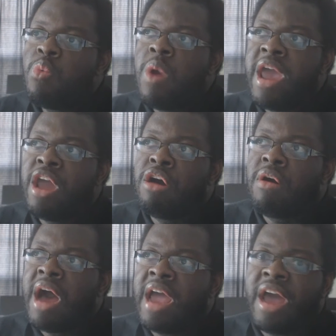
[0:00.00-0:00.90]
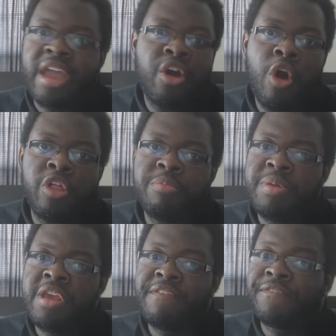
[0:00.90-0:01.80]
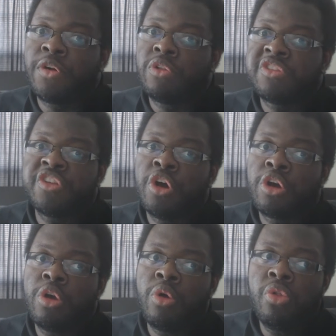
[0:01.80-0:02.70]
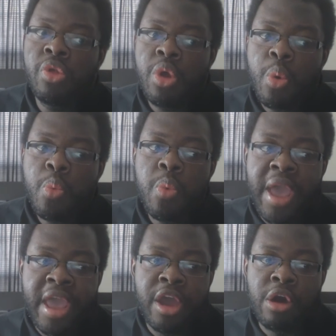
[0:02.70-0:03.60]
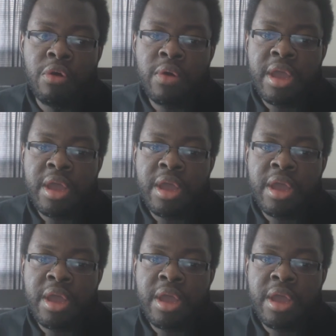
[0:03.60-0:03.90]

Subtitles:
Where I call it being full circle, where